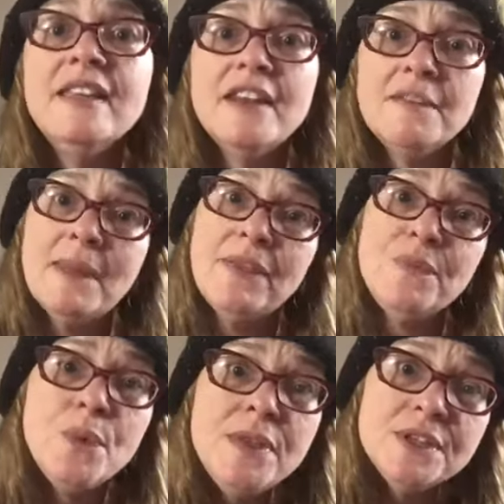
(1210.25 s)
that I've met
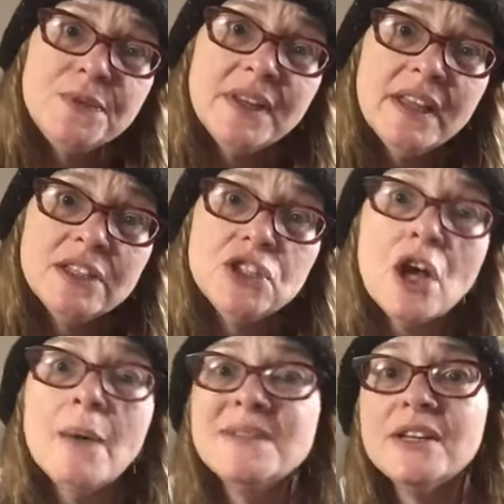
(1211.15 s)
through these freelance
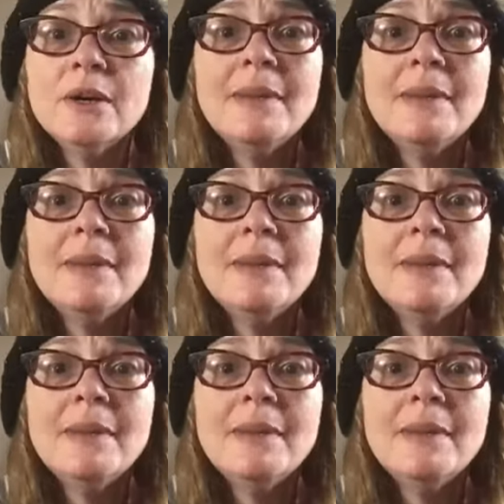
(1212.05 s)
jobs that are